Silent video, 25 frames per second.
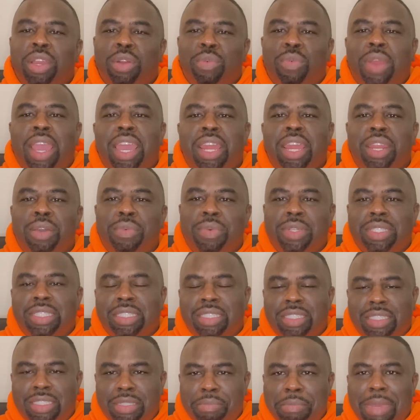Arena
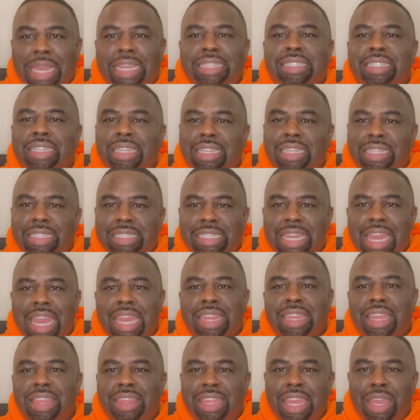was basically
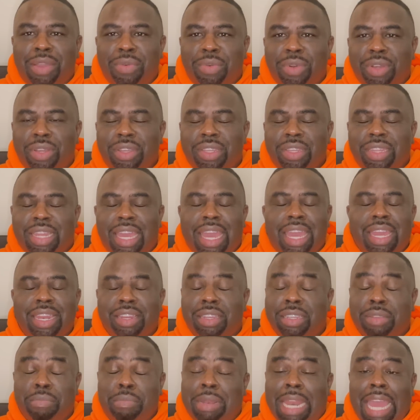saying that they were,
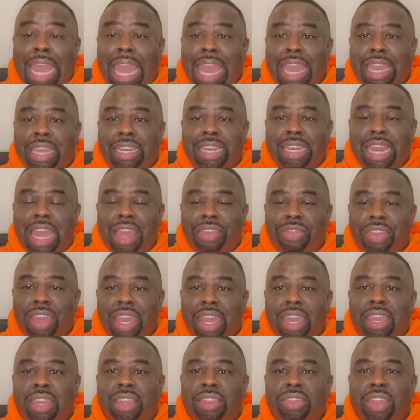that Black
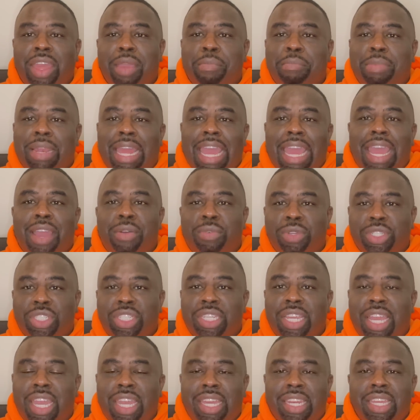was
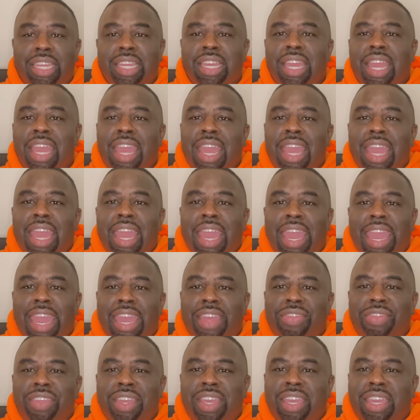shady.
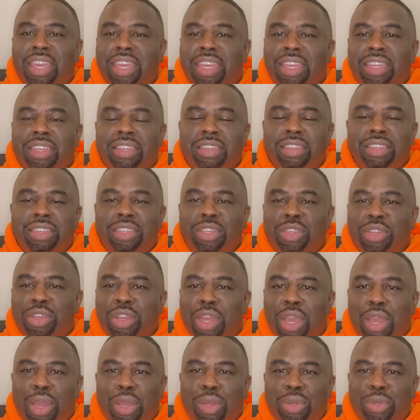And then, you
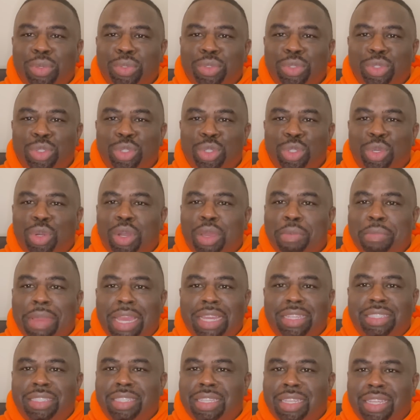know, Joy
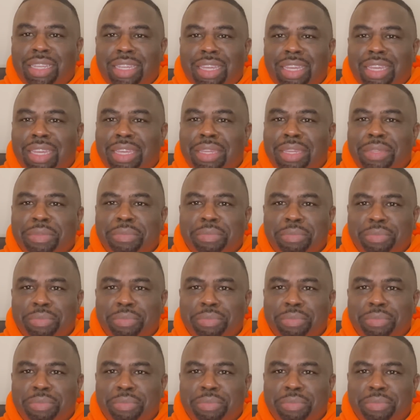basically,